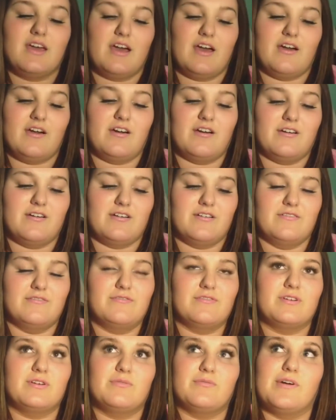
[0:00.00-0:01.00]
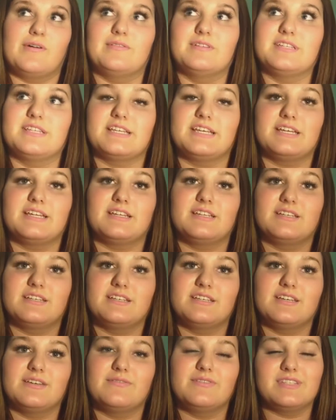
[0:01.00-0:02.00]
of, what was it?
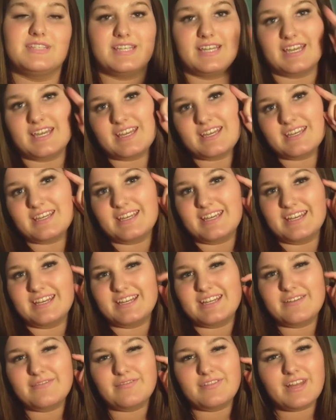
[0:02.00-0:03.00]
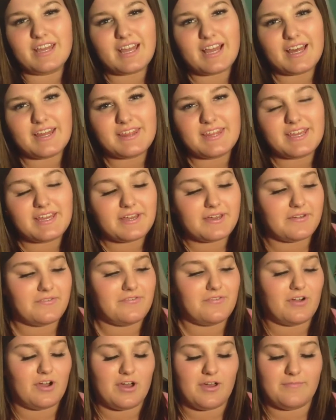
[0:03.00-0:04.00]
It was like Indie Flick, I think,
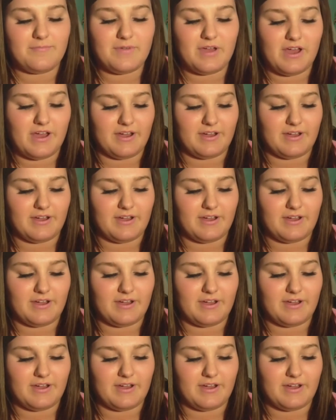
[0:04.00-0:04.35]
from